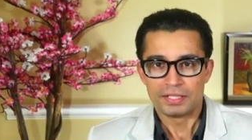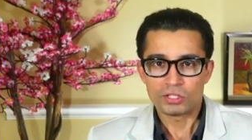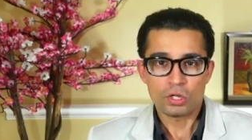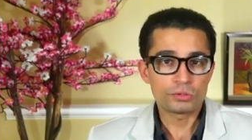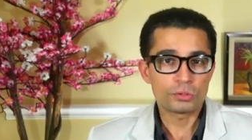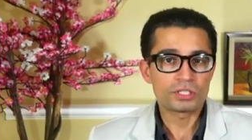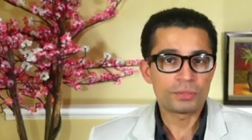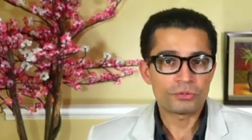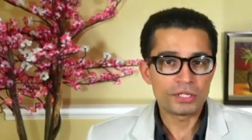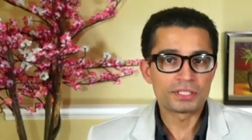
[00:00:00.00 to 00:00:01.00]
There's also
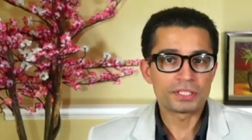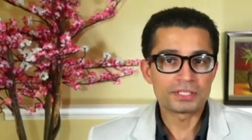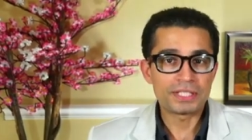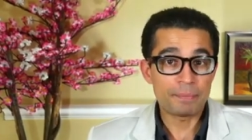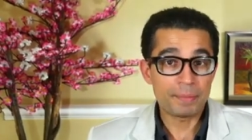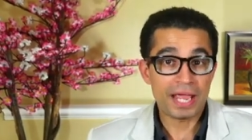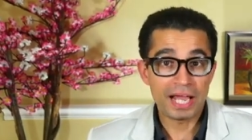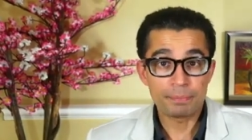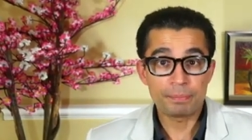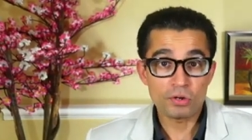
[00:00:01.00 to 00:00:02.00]
some research that may
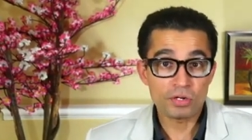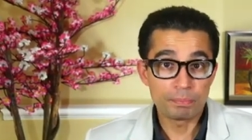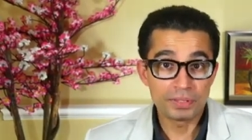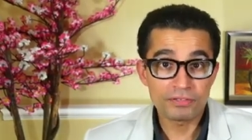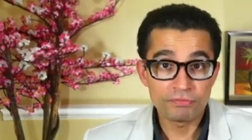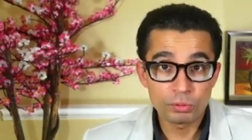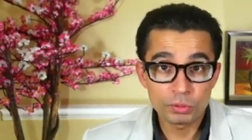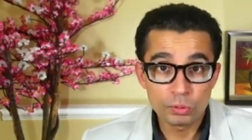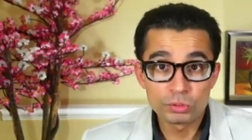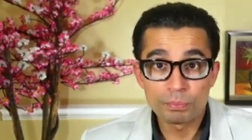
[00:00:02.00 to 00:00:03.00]
help out in blood flow
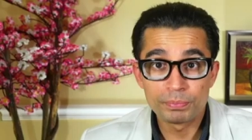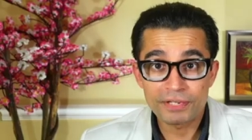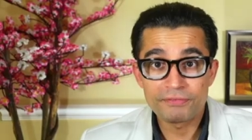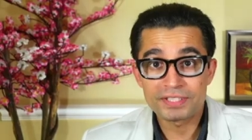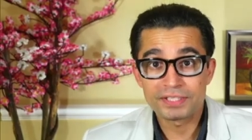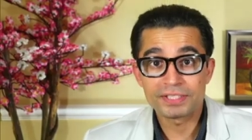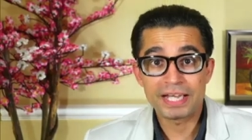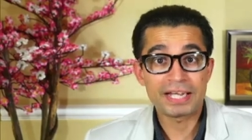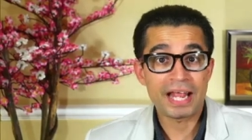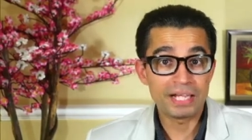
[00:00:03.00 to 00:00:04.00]
through your blood vessels
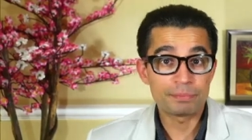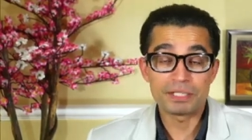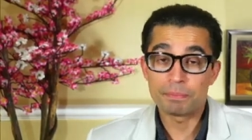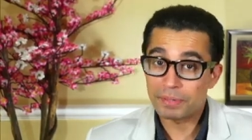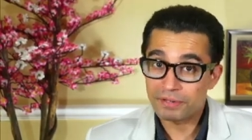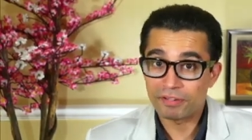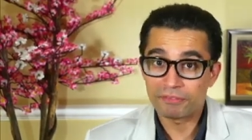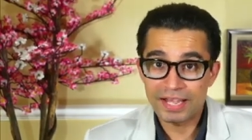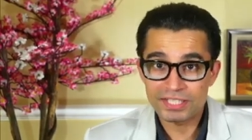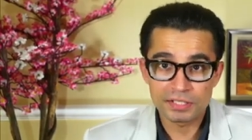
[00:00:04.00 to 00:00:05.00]
and helps in
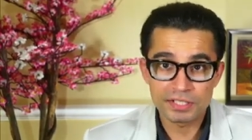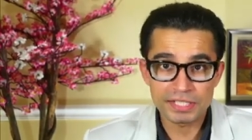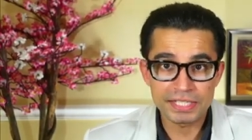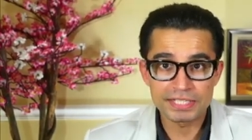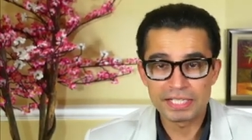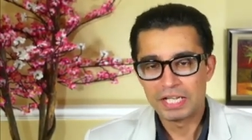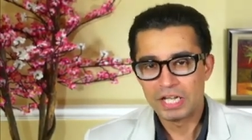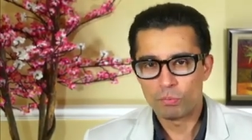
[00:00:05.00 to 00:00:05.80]
peripheral vascular disease,